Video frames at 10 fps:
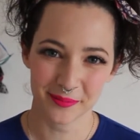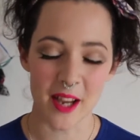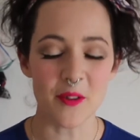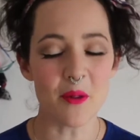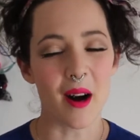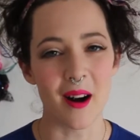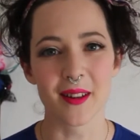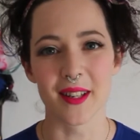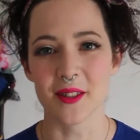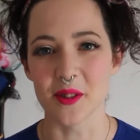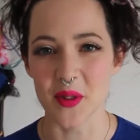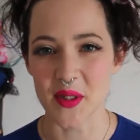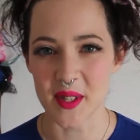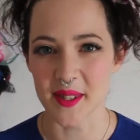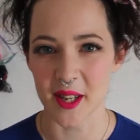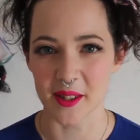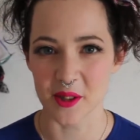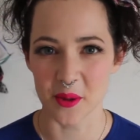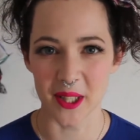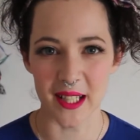If you are going to do this inside the
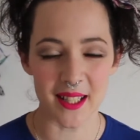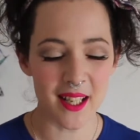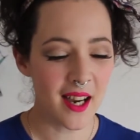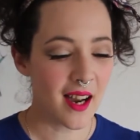toilet,